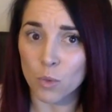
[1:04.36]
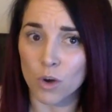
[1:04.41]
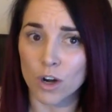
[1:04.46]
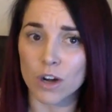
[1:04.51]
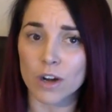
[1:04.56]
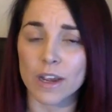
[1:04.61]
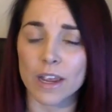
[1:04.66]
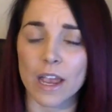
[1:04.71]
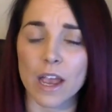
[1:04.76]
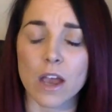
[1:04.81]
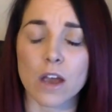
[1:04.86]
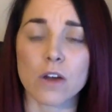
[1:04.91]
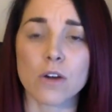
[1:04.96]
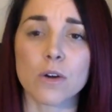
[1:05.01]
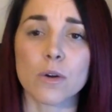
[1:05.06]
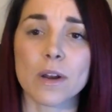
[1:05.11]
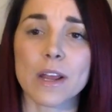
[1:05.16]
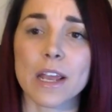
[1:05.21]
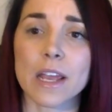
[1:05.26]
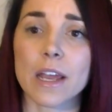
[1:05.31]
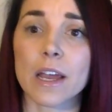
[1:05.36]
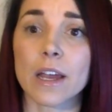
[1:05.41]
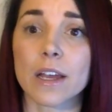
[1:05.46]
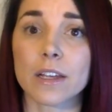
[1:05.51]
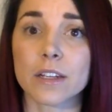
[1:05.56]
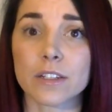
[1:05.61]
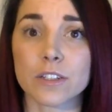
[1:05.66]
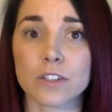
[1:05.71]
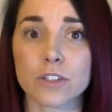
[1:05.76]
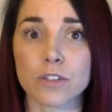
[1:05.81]
workout
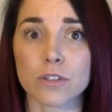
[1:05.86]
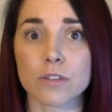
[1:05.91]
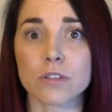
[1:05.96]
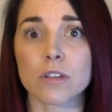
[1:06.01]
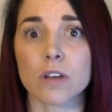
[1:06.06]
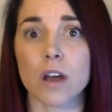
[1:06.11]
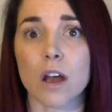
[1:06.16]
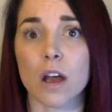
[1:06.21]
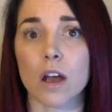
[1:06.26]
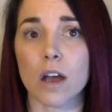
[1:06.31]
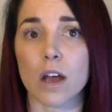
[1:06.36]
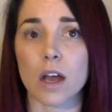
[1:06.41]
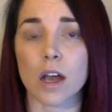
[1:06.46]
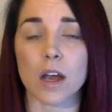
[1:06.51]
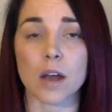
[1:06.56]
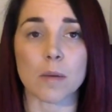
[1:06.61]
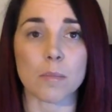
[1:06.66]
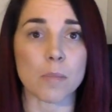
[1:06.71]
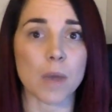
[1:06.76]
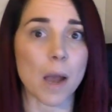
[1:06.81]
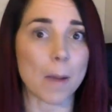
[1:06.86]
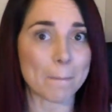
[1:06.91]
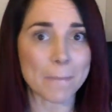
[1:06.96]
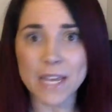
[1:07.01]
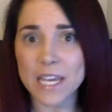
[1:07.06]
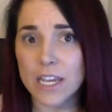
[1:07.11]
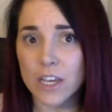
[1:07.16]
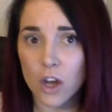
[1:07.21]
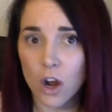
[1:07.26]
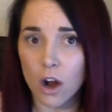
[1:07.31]
and you saw a
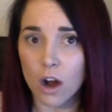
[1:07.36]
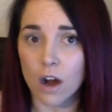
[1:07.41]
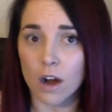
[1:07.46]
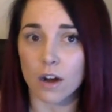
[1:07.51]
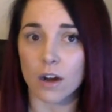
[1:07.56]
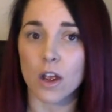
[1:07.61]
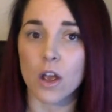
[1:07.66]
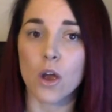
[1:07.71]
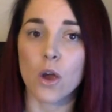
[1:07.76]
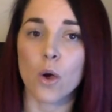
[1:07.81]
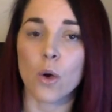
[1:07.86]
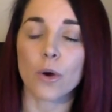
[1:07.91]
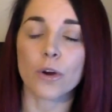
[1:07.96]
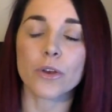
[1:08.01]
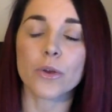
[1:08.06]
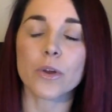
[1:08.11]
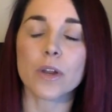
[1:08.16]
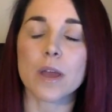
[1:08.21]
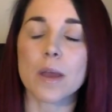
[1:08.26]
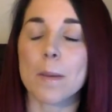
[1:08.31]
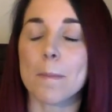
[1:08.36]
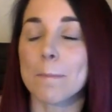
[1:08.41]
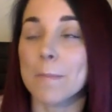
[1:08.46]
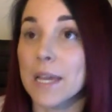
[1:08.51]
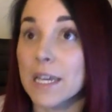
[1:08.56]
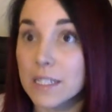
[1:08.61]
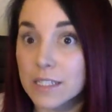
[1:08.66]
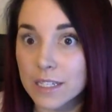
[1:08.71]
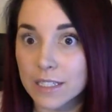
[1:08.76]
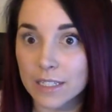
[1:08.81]
PR, or you had an
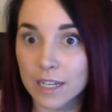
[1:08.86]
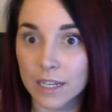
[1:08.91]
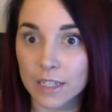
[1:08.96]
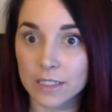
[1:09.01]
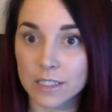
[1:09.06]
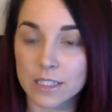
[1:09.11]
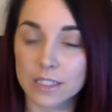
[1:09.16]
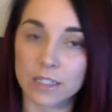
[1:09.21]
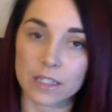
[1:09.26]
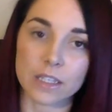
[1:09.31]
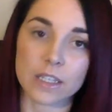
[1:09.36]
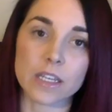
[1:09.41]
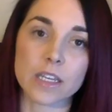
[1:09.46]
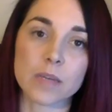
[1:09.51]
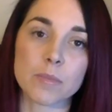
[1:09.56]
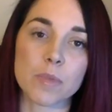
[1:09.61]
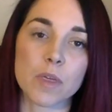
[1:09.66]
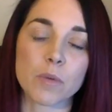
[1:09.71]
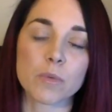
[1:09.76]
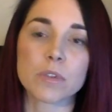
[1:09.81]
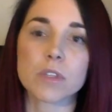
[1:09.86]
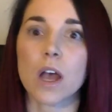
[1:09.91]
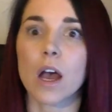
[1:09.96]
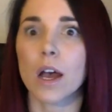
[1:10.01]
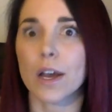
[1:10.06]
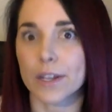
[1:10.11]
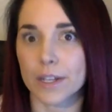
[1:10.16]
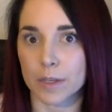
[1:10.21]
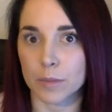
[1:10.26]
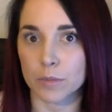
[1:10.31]
amazing night's sleep that was
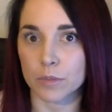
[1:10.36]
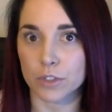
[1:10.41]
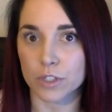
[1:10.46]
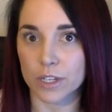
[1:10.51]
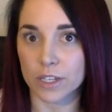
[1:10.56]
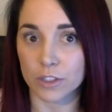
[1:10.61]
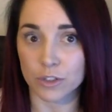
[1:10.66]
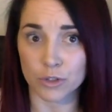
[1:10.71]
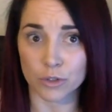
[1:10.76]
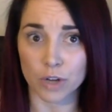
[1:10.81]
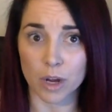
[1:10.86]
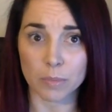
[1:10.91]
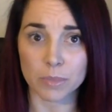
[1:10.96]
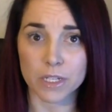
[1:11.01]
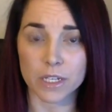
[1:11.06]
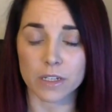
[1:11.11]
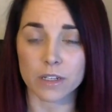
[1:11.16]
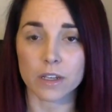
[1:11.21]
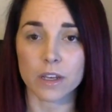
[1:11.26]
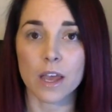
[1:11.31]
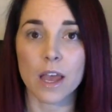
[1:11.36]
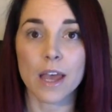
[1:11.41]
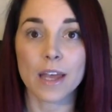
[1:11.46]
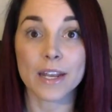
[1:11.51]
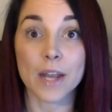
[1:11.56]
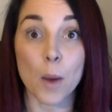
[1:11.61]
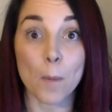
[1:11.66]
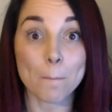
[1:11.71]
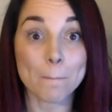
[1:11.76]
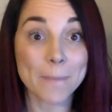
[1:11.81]
uninterrupted.
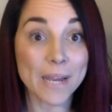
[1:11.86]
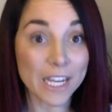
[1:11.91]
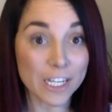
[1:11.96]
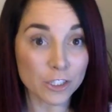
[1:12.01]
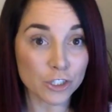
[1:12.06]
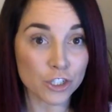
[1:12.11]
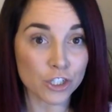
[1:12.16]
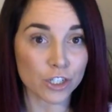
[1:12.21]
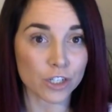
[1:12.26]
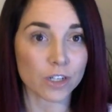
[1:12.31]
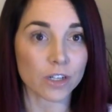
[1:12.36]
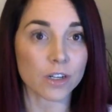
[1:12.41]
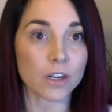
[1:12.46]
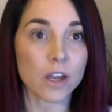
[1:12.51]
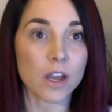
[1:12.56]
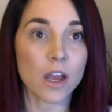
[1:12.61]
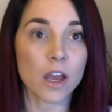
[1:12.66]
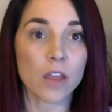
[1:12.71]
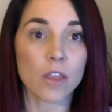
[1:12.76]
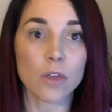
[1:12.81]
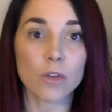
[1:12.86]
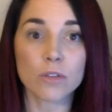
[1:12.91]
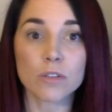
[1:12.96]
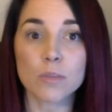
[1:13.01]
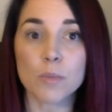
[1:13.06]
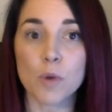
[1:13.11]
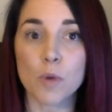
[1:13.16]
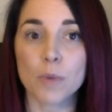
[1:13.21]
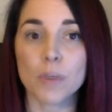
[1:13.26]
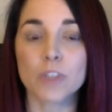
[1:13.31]
Now picture those
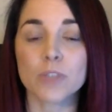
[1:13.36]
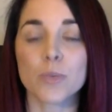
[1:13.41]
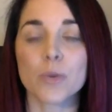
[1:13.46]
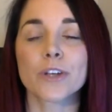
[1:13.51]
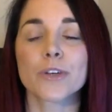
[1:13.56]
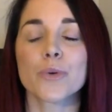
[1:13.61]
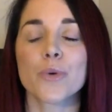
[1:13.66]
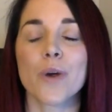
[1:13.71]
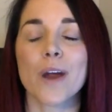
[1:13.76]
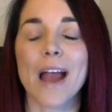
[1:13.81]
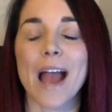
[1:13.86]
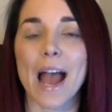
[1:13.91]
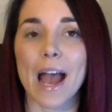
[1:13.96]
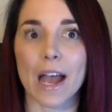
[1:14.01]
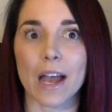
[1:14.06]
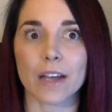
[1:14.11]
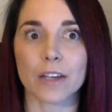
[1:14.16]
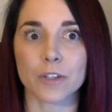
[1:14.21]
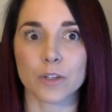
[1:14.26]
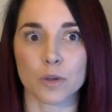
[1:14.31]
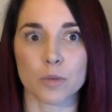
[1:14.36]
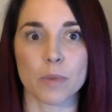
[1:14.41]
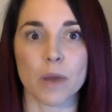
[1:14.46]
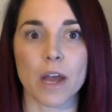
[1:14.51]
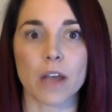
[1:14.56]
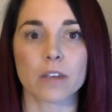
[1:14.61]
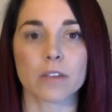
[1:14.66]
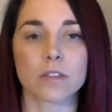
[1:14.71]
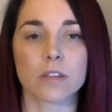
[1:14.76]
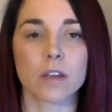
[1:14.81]
moments where you were at your
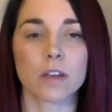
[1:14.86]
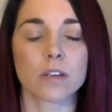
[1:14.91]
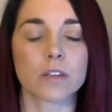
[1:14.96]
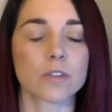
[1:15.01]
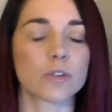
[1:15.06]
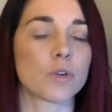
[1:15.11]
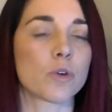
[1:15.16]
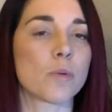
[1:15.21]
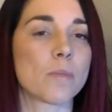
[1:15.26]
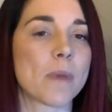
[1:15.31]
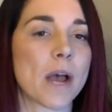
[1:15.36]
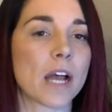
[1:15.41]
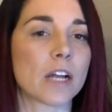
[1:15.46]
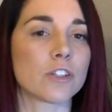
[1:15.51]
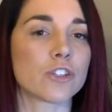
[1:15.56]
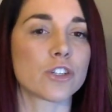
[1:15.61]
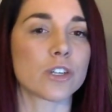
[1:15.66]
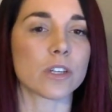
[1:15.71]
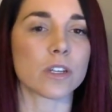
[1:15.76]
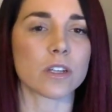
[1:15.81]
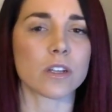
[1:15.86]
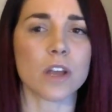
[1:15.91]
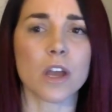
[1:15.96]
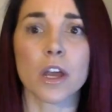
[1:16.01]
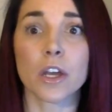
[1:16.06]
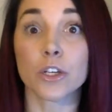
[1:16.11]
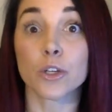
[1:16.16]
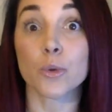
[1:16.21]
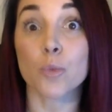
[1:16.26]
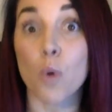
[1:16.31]
best. So imagine
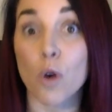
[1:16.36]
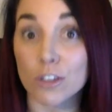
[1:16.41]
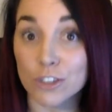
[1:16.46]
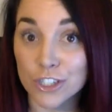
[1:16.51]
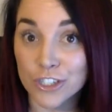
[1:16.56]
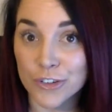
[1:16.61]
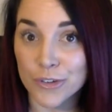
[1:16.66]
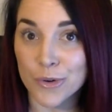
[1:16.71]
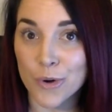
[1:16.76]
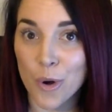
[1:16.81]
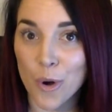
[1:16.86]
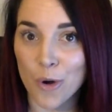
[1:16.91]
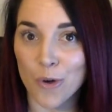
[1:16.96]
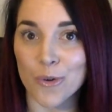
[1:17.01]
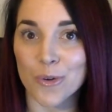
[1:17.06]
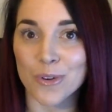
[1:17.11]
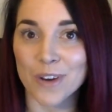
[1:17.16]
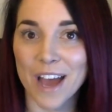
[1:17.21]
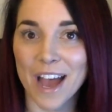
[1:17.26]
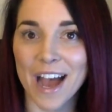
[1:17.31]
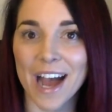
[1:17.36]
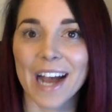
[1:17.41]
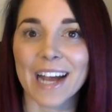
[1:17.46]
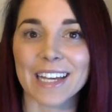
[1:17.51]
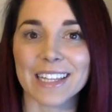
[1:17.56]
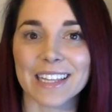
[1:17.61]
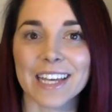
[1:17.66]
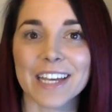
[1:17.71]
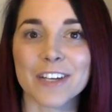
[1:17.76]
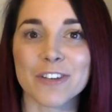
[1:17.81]
you're watching your own
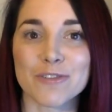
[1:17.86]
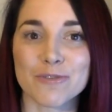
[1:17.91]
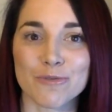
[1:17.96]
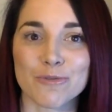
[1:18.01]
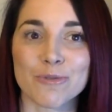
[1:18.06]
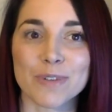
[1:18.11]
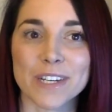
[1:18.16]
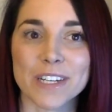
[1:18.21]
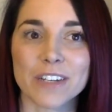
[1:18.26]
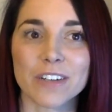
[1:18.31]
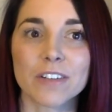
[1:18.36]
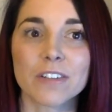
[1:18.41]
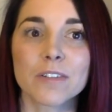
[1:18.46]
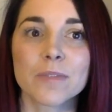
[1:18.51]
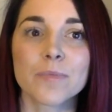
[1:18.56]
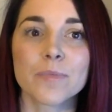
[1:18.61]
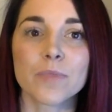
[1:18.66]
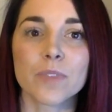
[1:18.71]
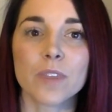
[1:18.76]
highlight reel.